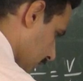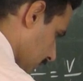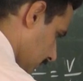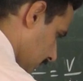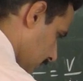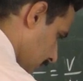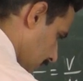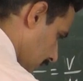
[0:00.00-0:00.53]

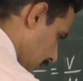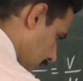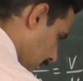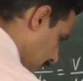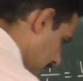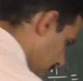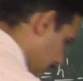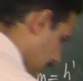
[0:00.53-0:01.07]
to,
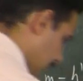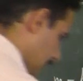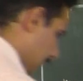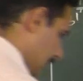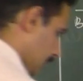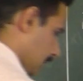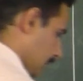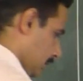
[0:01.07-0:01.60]

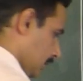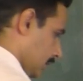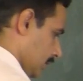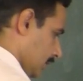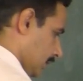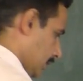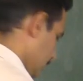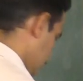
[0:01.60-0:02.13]

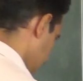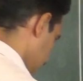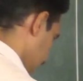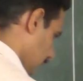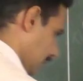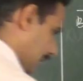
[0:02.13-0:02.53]
so